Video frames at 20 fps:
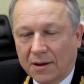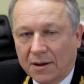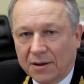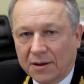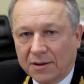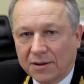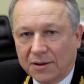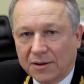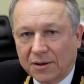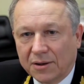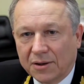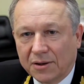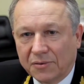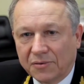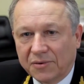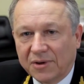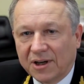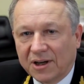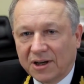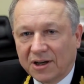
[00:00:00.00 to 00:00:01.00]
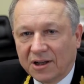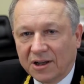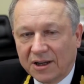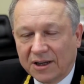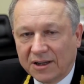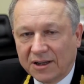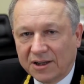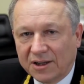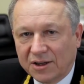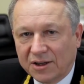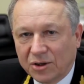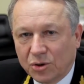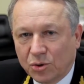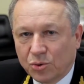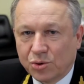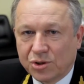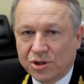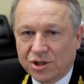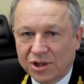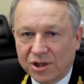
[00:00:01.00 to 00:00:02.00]
And uh, we are glad
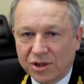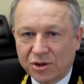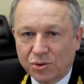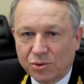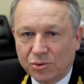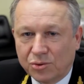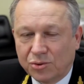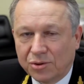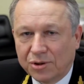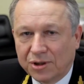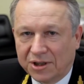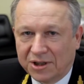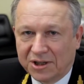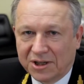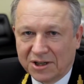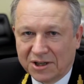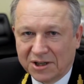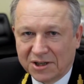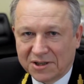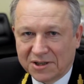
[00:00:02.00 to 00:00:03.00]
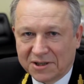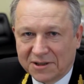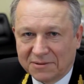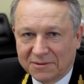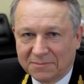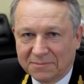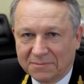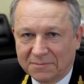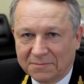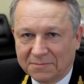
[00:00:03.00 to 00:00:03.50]
to see you in Odessa.